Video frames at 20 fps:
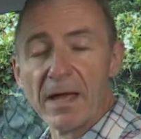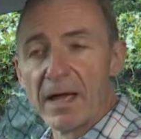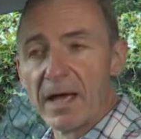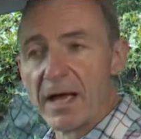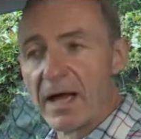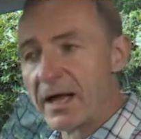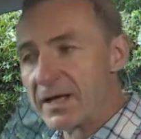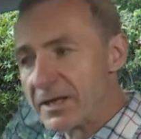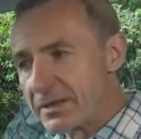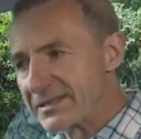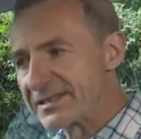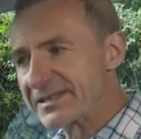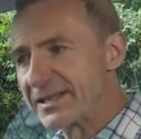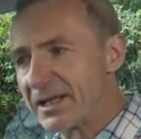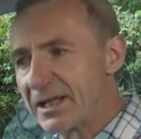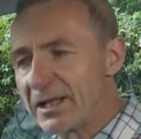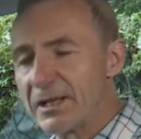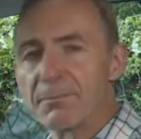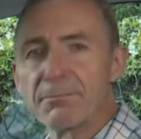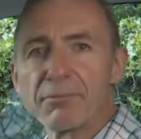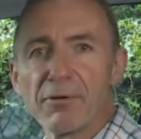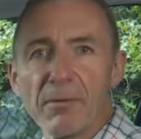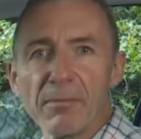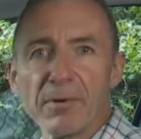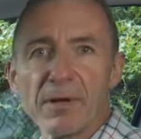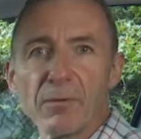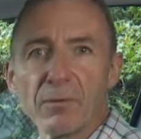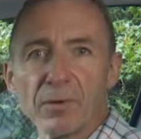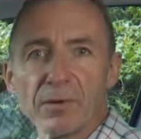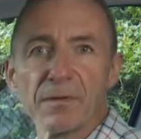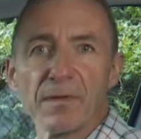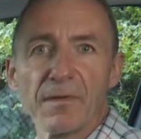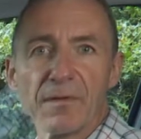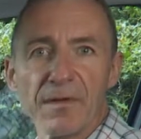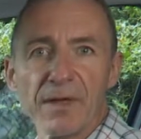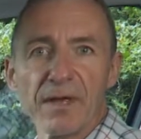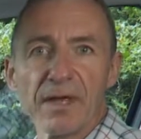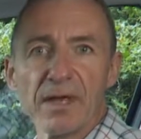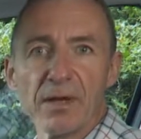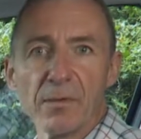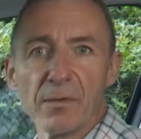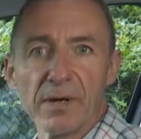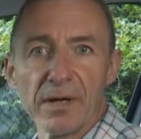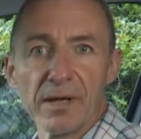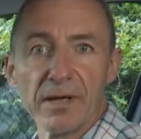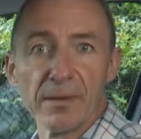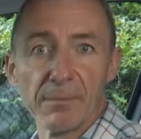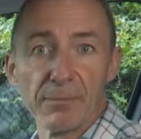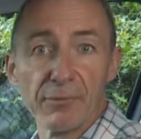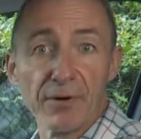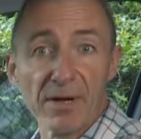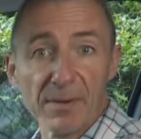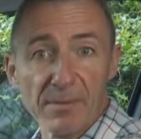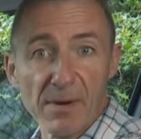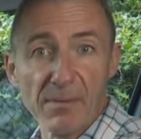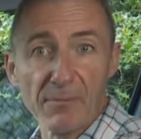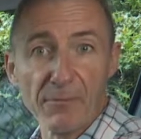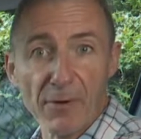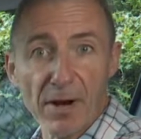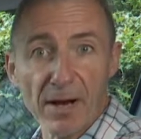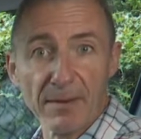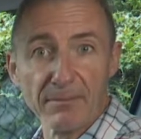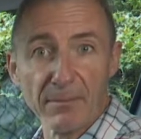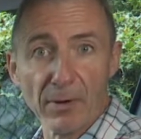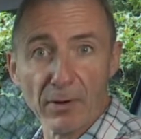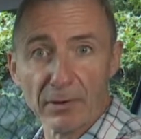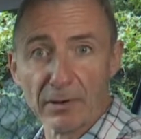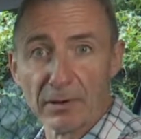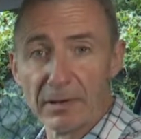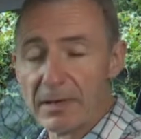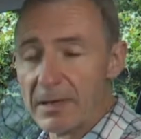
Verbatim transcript: Uh, you still probably wouldn't think you were in a premium brand model,